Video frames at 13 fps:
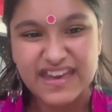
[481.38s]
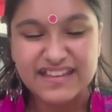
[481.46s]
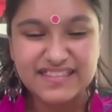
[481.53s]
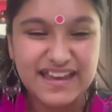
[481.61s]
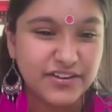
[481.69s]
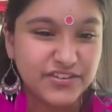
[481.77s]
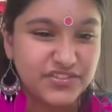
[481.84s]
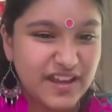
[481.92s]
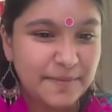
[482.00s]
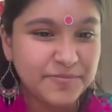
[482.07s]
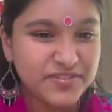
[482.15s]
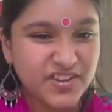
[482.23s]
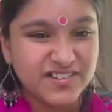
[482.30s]
There are
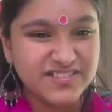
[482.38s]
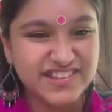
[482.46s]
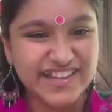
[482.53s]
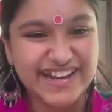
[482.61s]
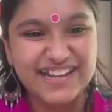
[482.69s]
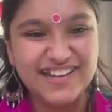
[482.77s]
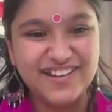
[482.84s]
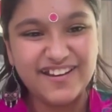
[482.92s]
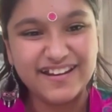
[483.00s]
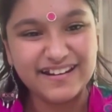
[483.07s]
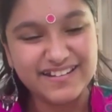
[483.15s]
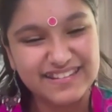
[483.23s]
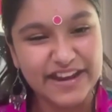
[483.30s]
some songs that I
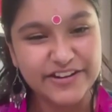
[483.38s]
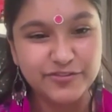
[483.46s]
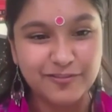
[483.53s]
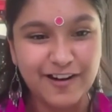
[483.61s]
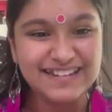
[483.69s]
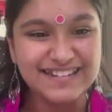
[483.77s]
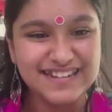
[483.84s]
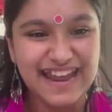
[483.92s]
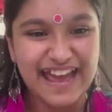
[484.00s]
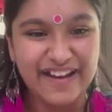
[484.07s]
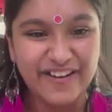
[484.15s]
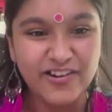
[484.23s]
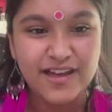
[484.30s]
learned that right
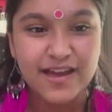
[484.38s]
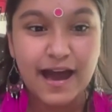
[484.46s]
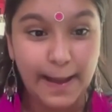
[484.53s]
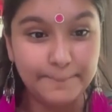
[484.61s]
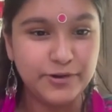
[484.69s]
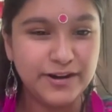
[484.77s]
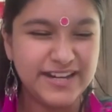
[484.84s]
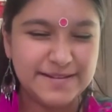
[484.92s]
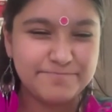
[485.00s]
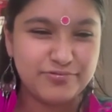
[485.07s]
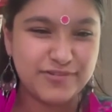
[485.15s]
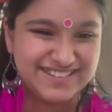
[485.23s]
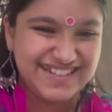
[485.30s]
now I'm pretty
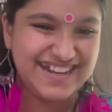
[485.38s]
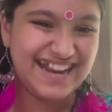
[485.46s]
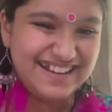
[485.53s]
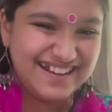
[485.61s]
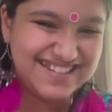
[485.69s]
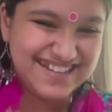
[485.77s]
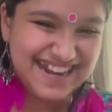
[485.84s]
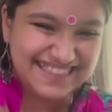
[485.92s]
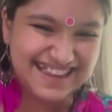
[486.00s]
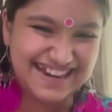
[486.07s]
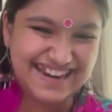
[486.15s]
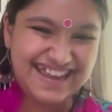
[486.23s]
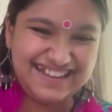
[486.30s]
impressed that I learned it at
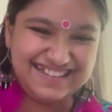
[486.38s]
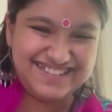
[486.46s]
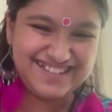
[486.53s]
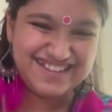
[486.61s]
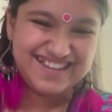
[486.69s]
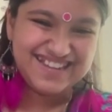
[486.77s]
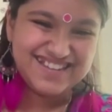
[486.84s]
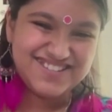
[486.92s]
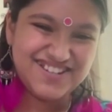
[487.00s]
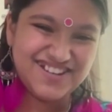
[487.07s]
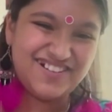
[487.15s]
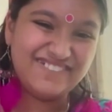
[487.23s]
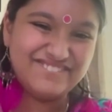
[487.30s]
that age.
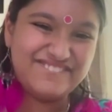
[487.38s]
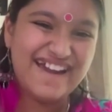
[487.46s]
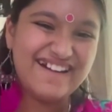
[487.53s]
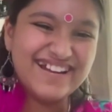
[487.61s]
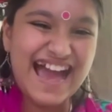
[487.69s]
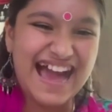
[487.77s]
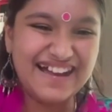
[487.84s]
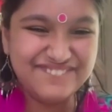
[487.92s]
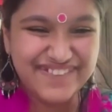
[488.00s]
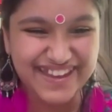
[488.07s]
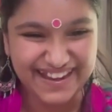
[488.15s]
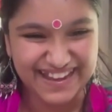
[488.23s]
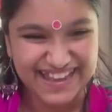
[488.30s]
So I'm very
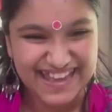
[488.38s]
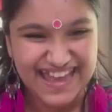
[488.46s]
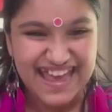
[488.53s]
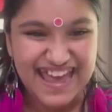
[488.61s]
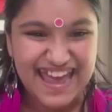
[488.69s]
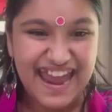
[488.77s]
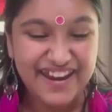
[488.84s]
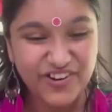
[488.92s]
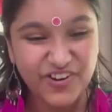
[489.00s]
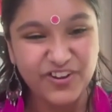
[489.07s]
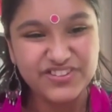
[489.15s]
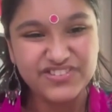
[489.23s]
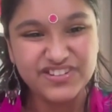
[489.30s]
happy. And
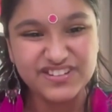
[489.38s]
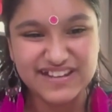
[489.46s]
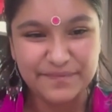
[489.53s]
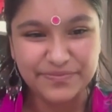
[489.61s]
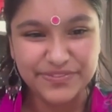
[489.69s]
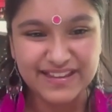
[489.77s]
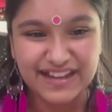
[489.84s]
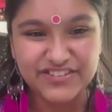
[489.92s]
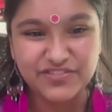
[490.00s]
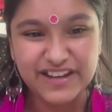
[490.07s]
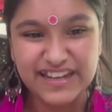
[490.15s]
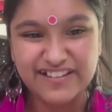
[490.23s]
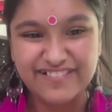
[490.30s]
also something that's
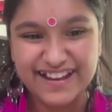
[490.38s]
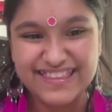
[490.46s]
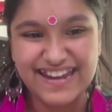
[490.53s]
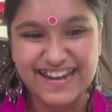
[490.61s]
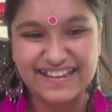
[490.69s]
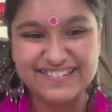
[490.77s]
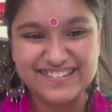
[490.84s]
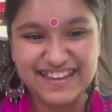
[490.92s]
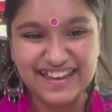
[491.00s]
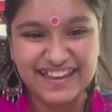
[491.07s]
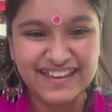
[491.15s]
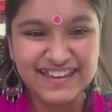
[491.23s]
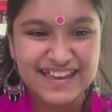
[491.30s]
really great that I
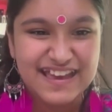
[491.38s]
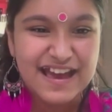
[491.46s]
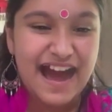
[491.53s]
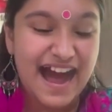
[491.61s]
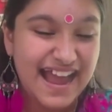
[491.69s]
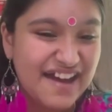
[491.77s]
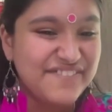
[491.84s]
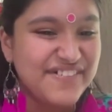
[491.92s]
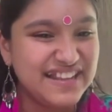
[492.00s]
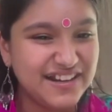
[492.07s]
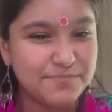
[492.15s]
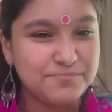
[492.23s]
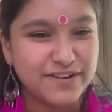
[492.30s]
see, I have a
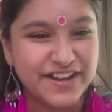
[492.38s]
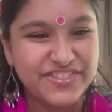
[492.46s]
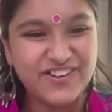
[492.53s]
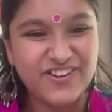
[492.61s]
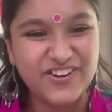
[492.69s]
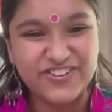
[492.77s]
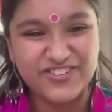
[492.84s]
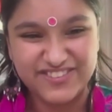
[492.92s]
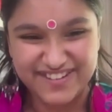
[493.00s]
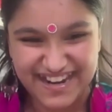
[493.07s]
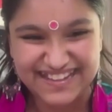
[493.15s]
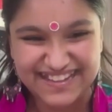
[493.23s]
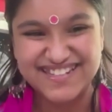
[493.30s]
little brother called
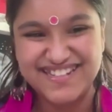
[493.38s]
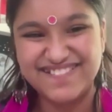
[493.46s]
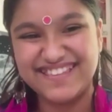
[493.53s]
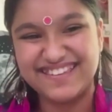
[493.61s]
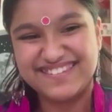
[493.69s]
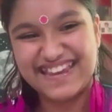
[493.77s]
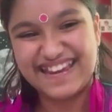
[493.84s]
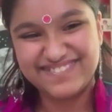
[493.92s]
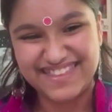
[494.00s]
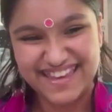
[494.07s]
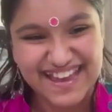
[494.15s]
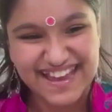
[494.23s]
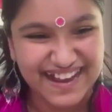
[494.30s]
Rudra. He's doing the same
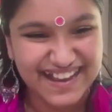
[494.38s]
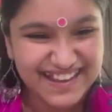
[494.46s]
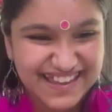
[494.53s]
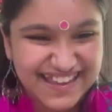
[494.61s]
thing.